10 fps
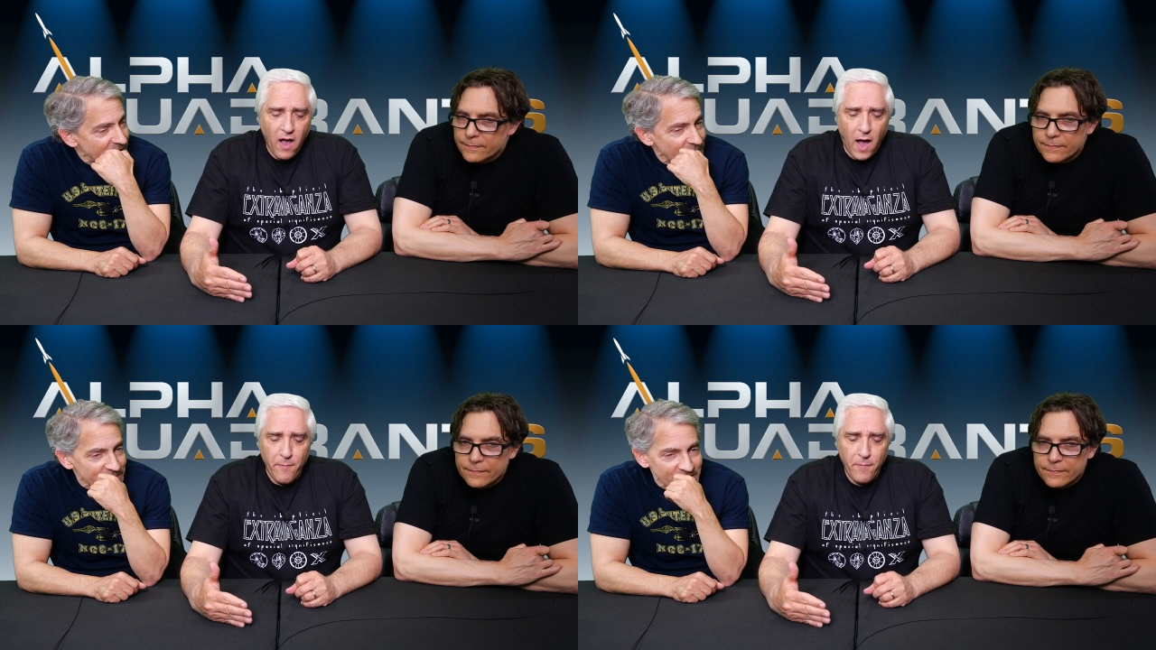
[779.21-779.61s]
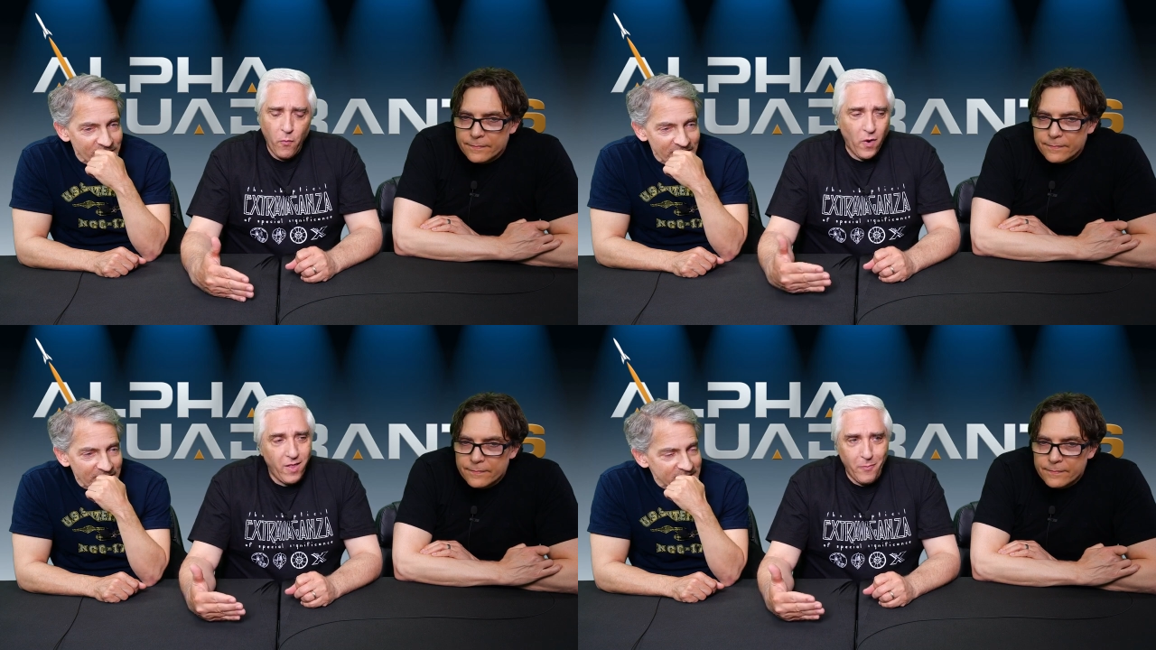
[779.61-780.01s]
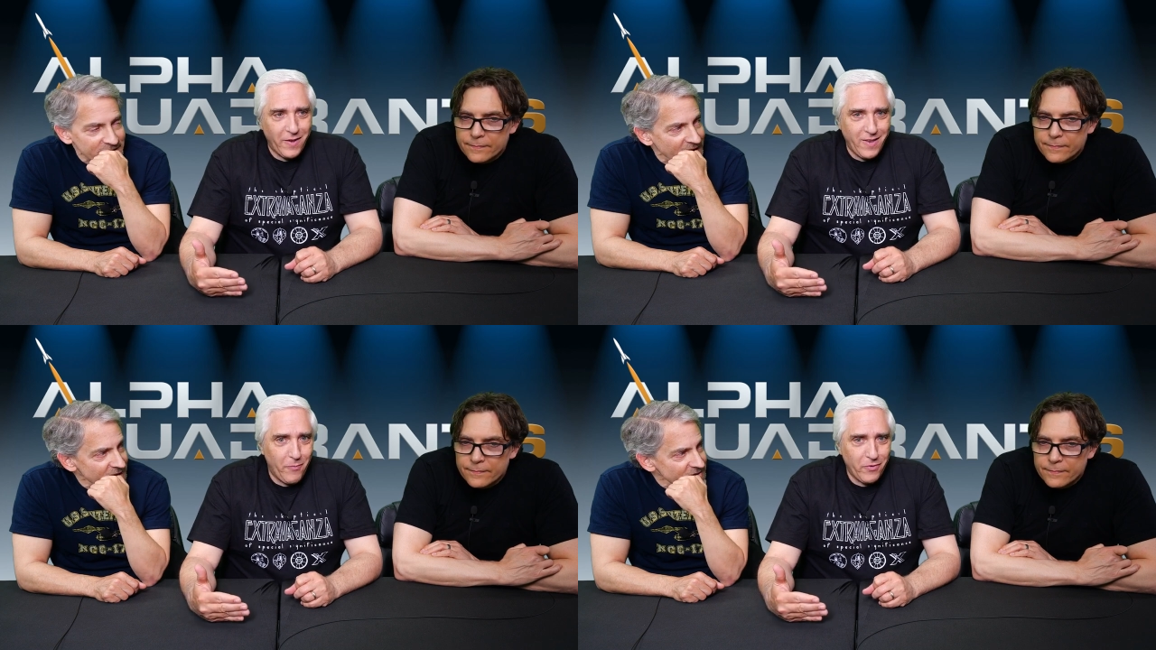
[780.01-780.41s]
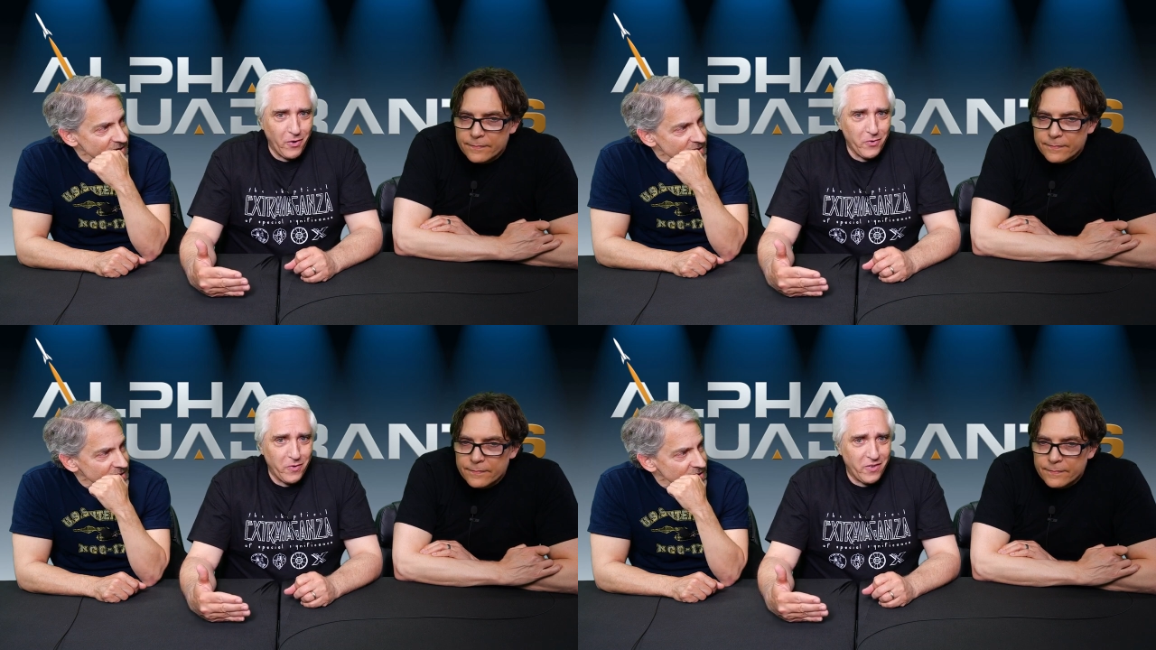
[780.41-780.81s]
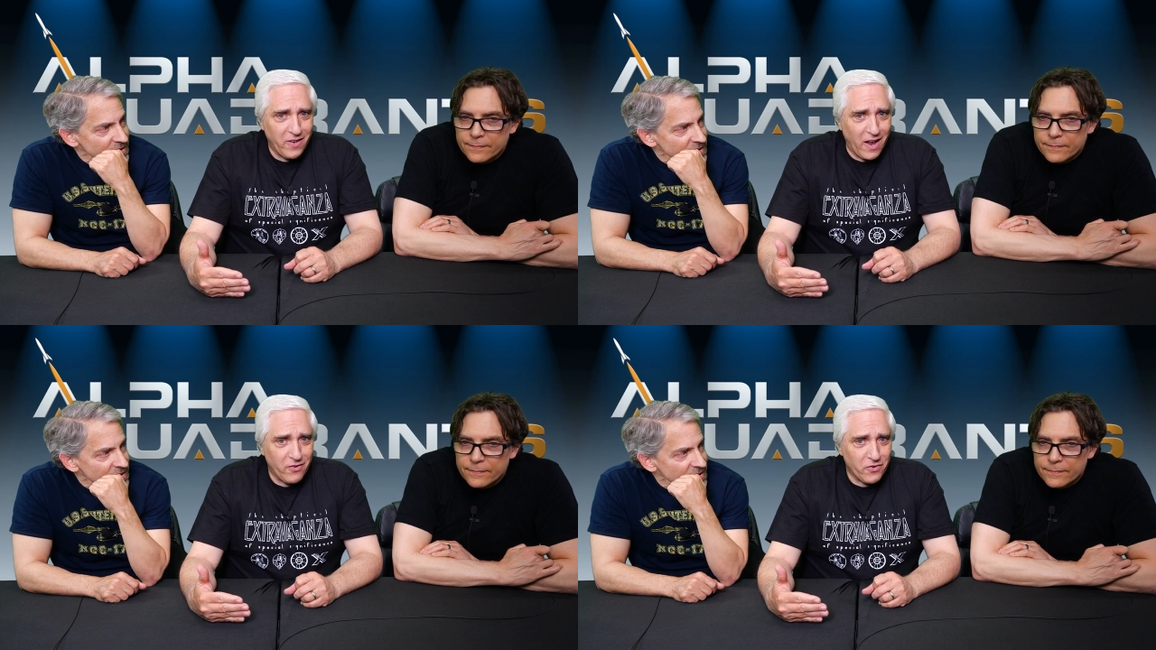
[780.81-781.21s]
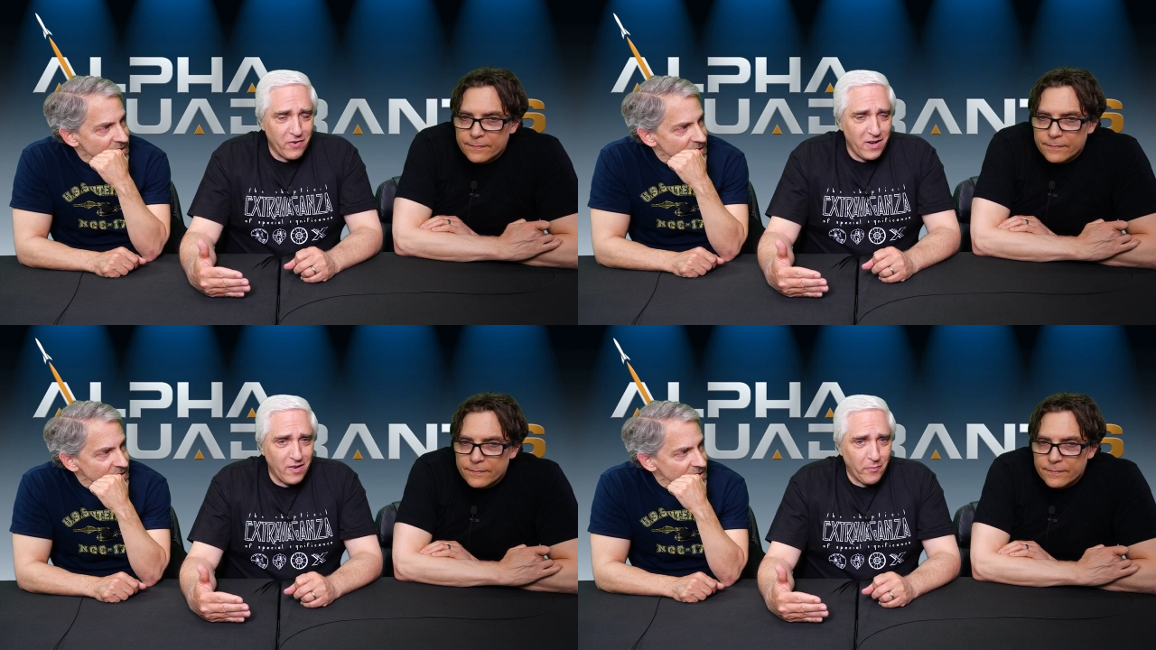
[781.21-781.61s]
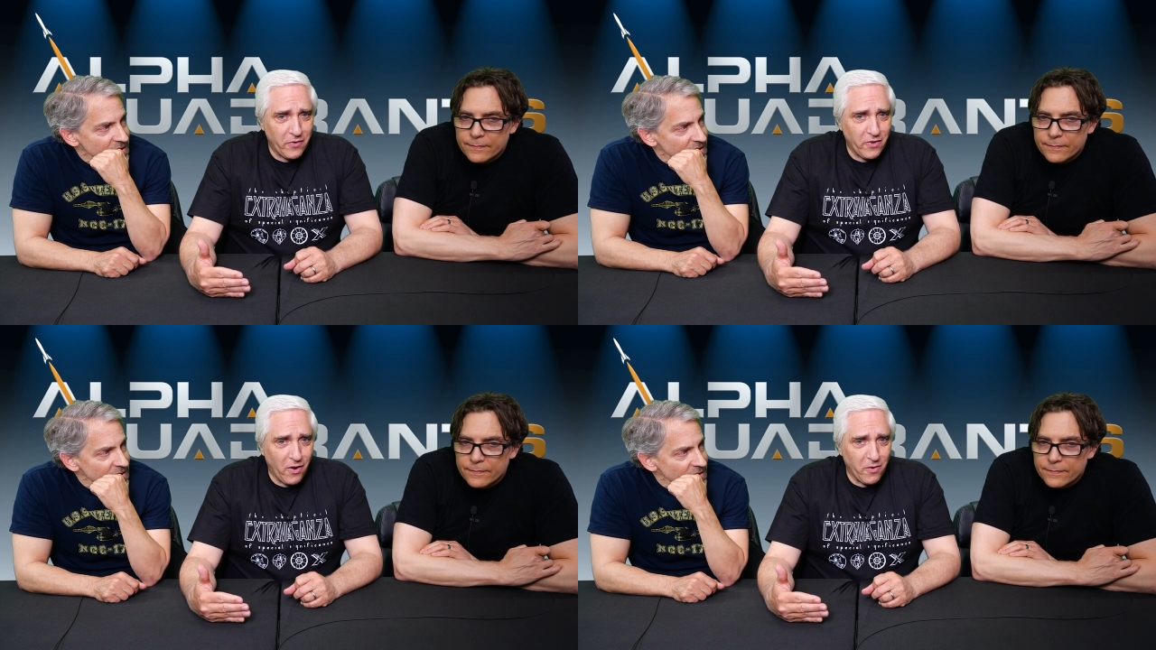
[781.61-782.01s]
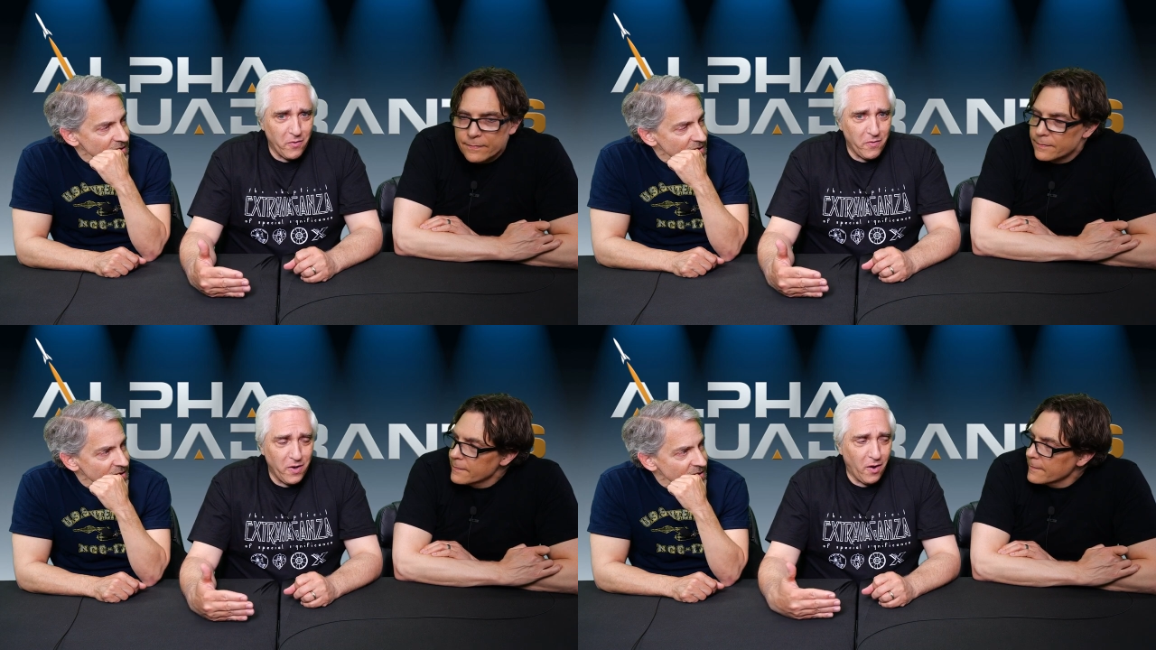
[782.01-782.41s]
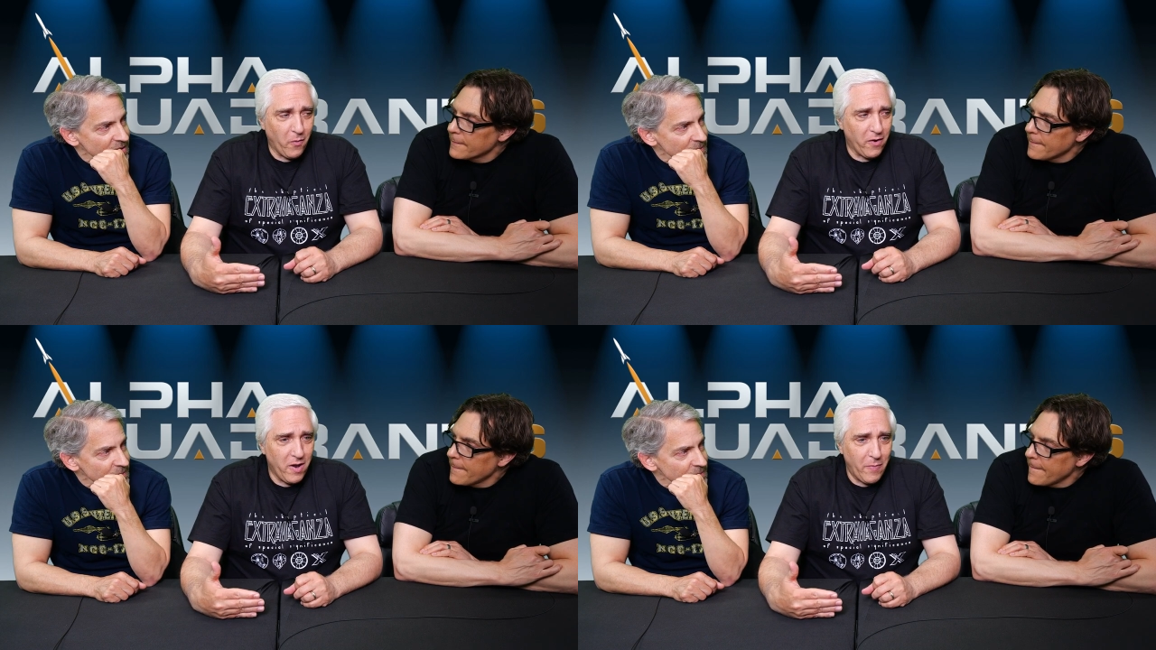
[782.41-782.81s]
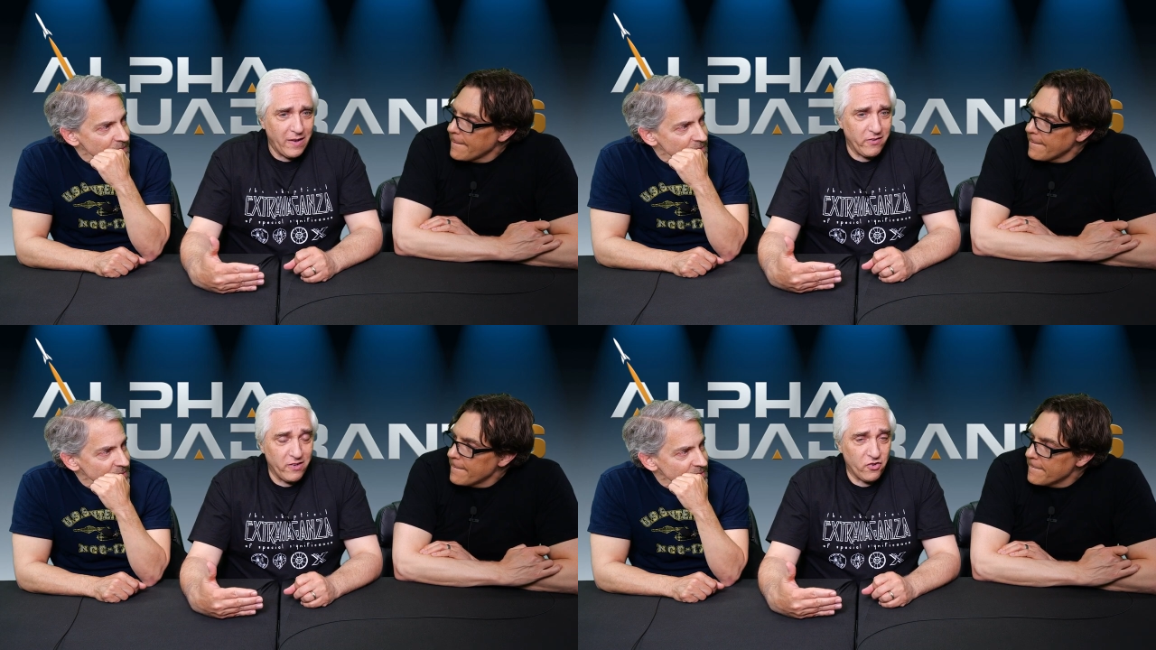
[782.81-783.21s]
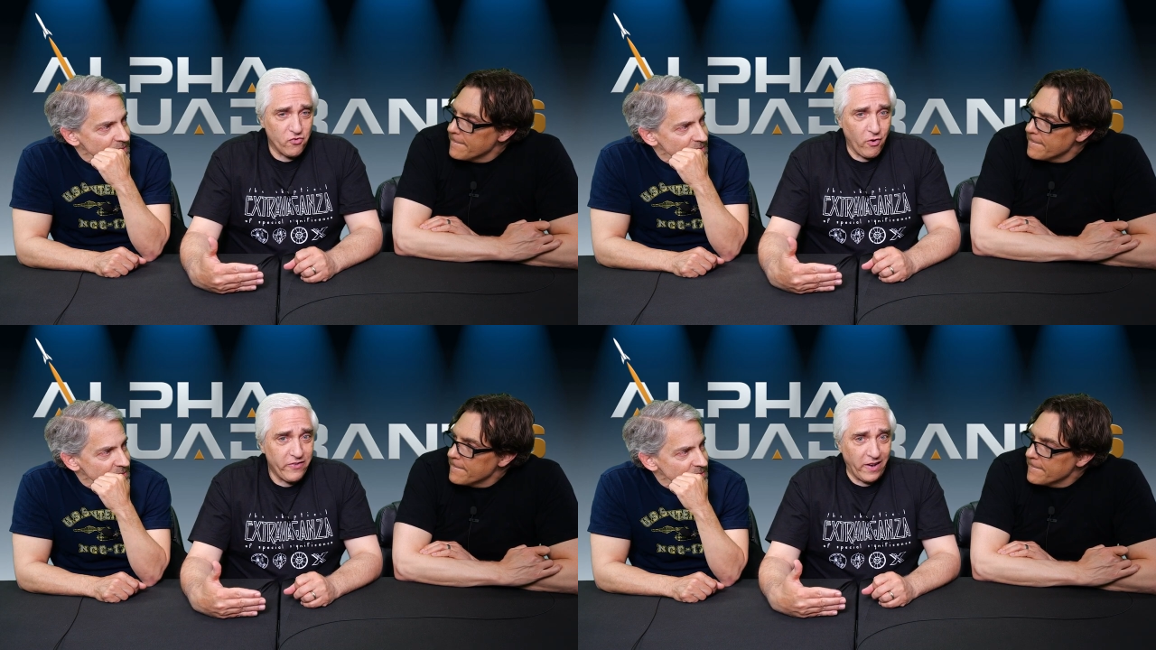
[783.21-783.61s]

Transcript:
Speaker 1: Um, one of the best episodes was the Doctor Strange episode. You know, where he basically destroys an